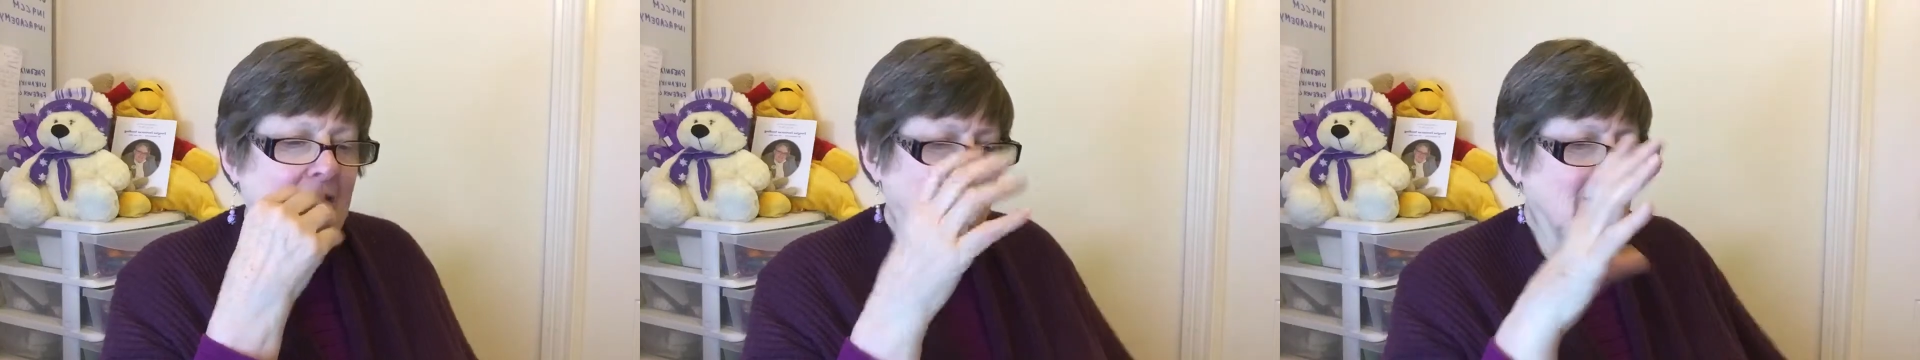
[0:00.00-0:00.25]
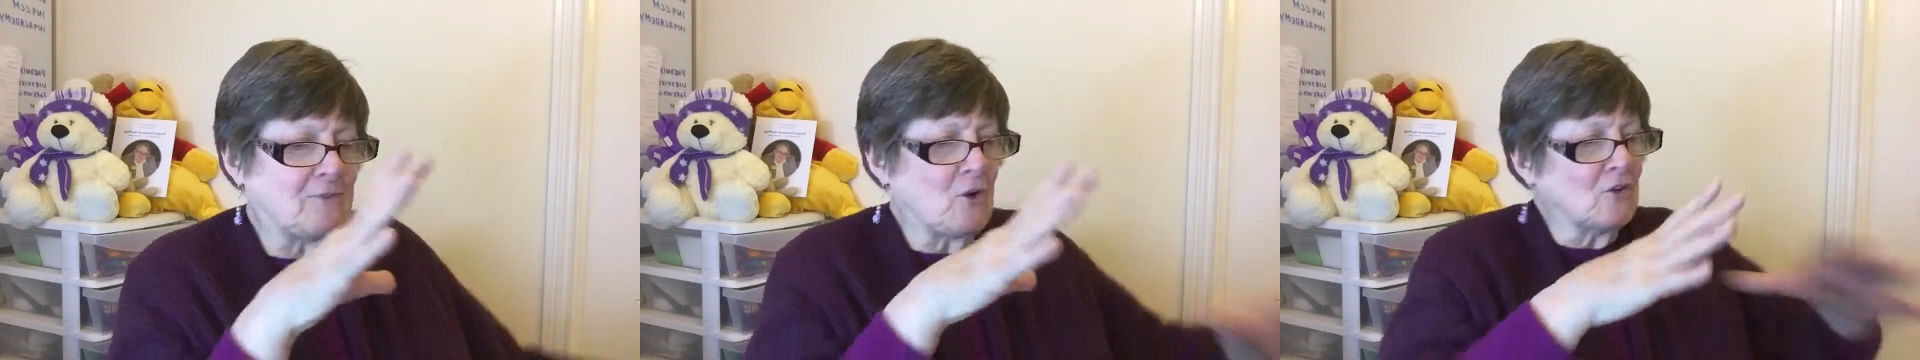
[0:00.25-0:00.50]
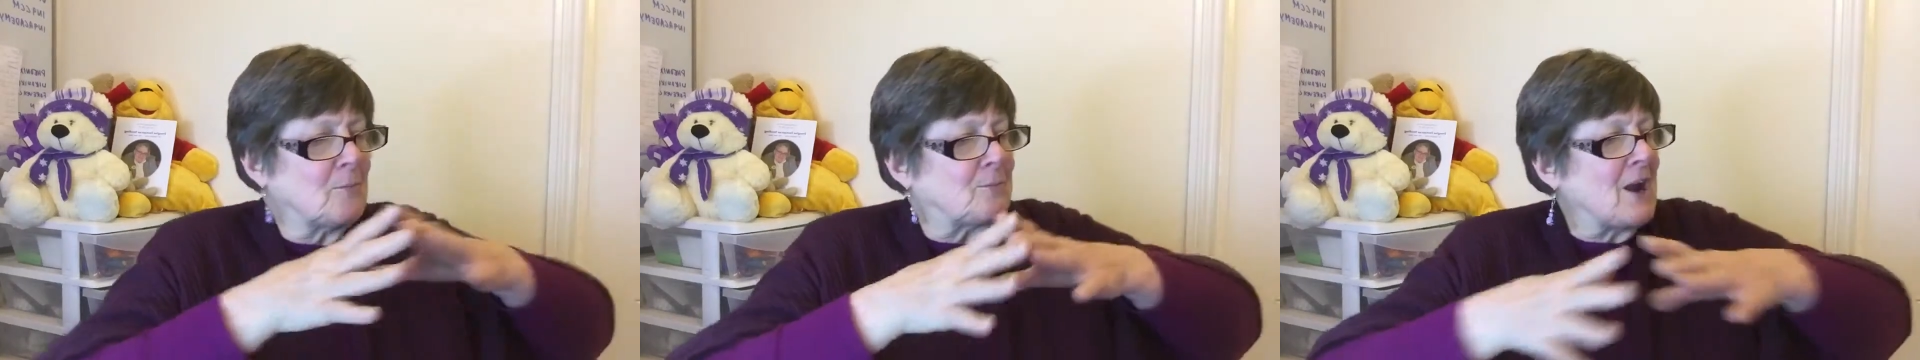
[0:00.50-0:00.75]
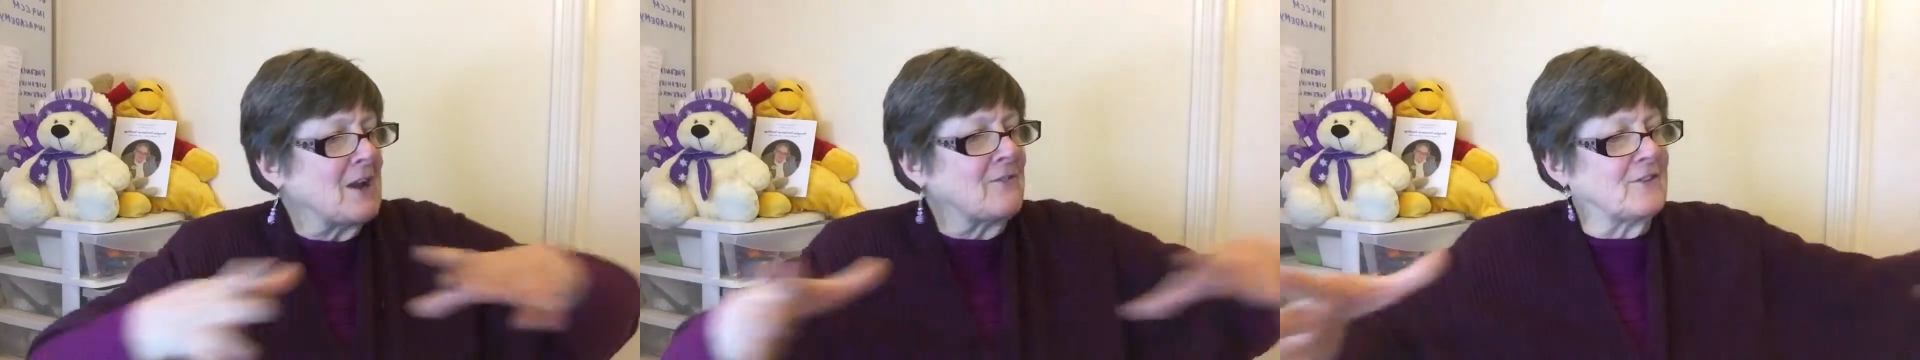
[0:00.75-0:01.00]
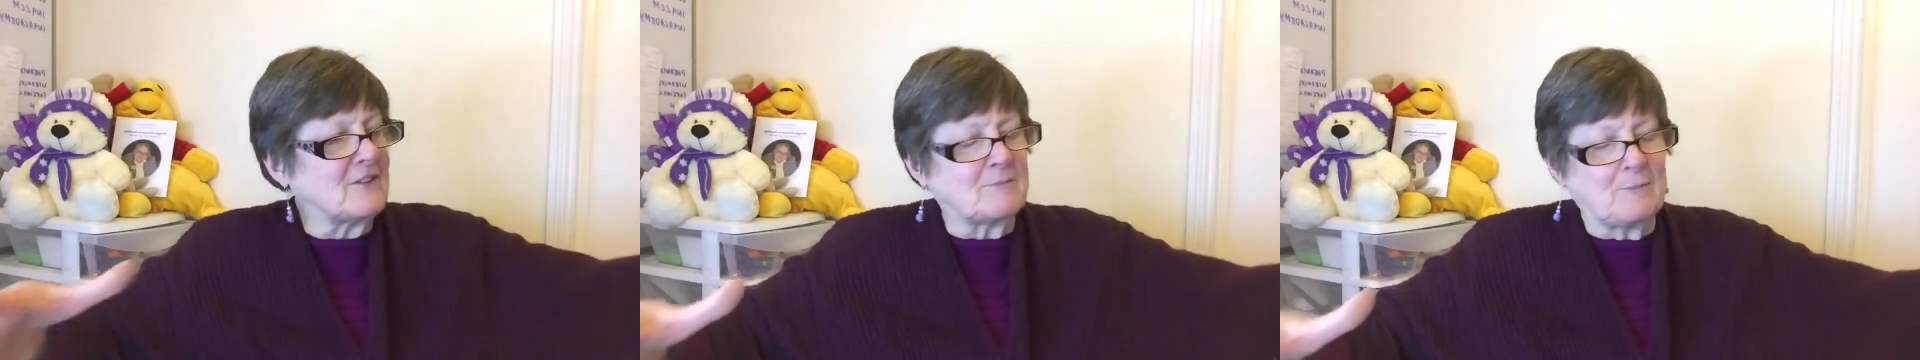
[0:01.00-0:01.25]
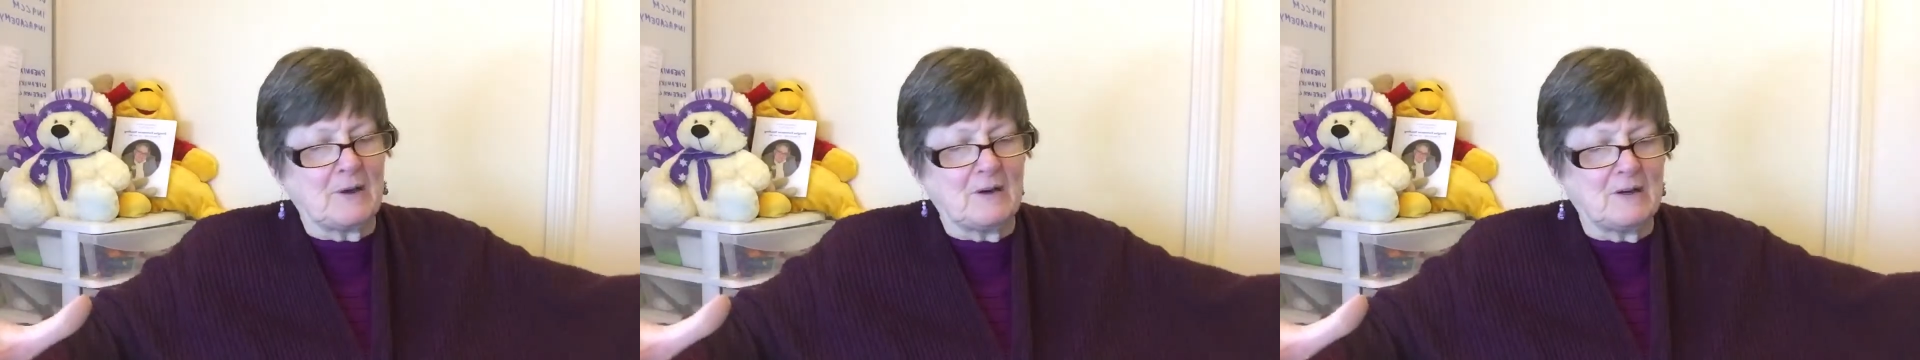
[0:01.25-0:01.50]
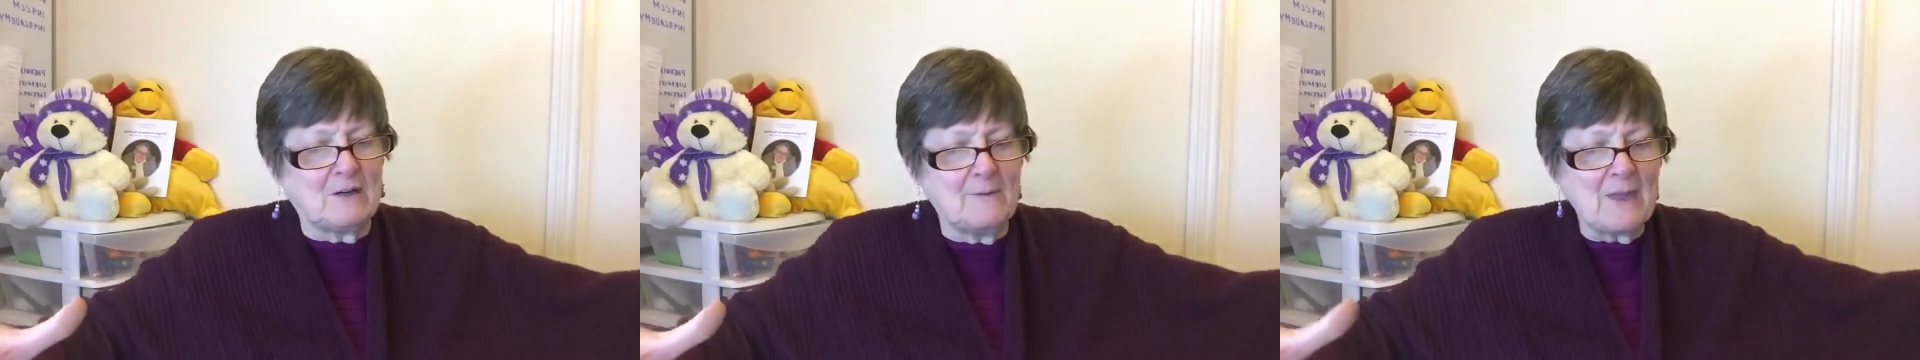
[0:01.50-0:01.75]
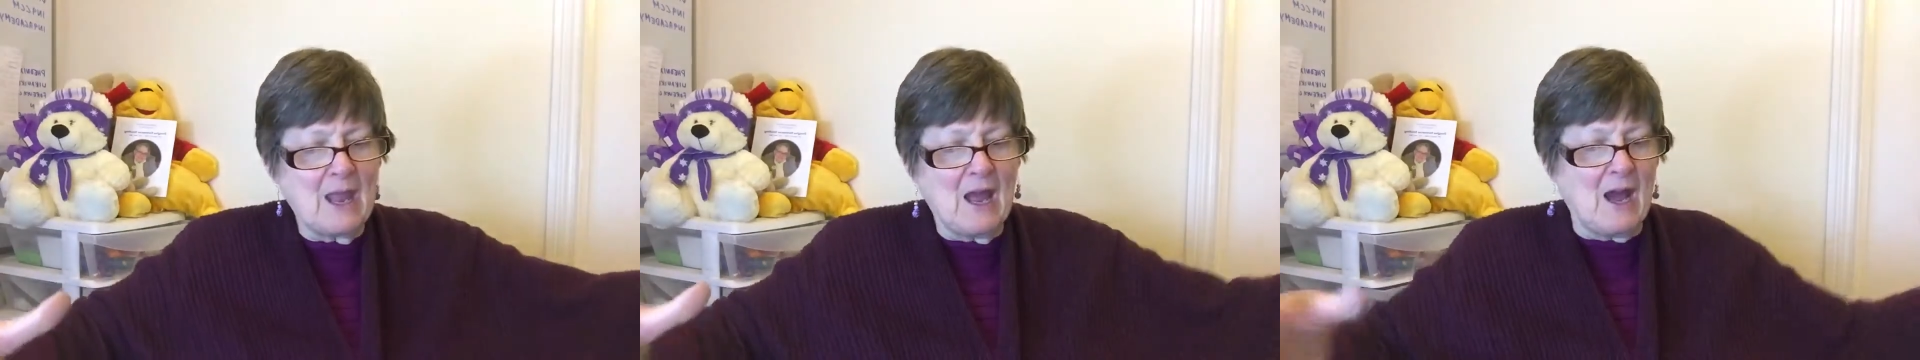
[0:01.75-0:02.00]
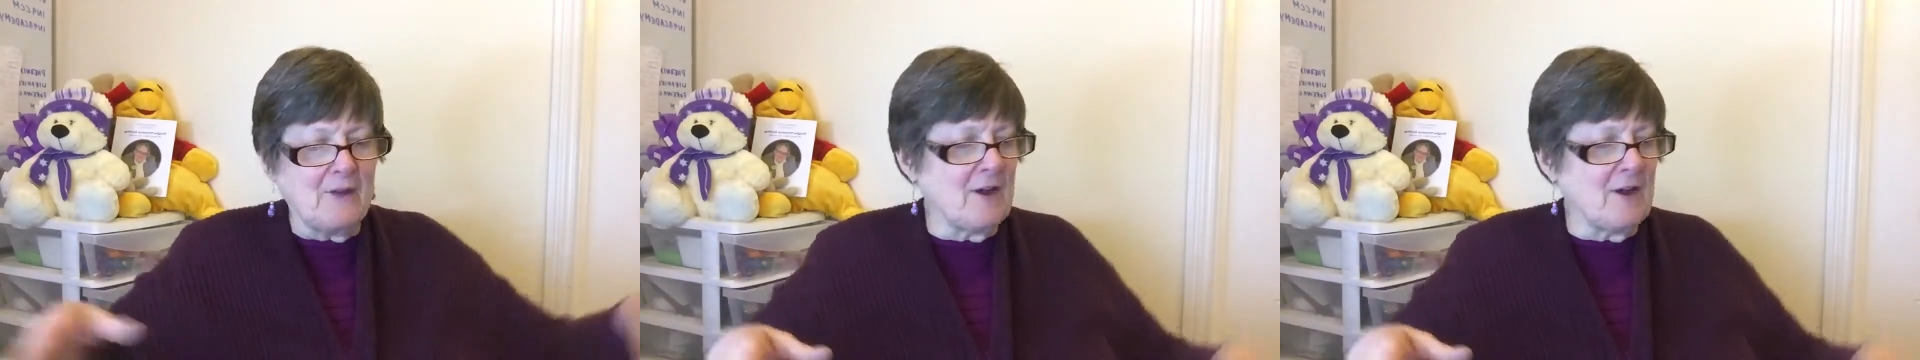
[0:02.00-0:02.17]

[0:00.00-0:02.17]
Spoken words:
they've got a breakfast bar, and